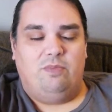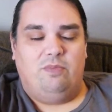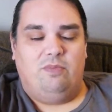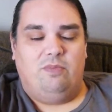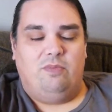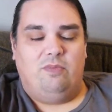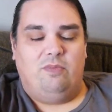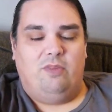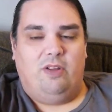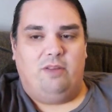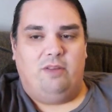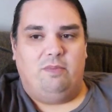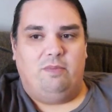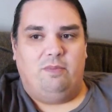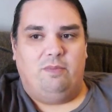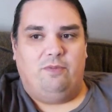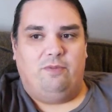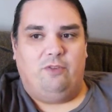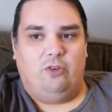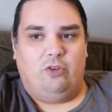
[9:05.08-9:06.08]
like
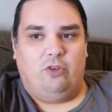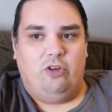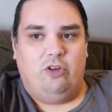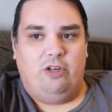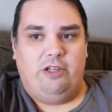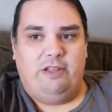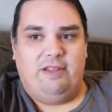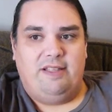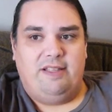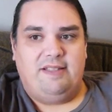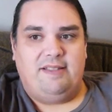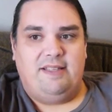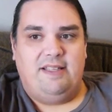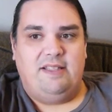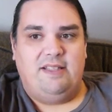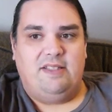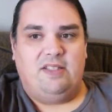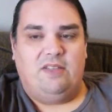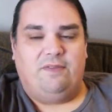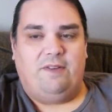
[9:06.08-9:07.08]
for good, this
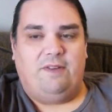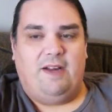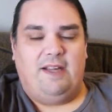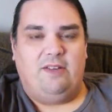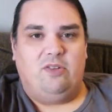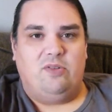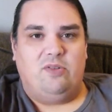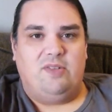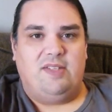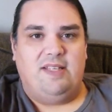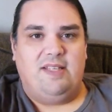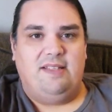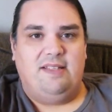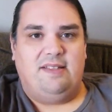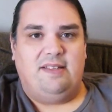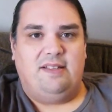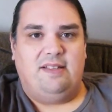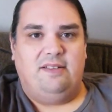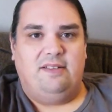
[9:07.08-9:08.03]
is the final season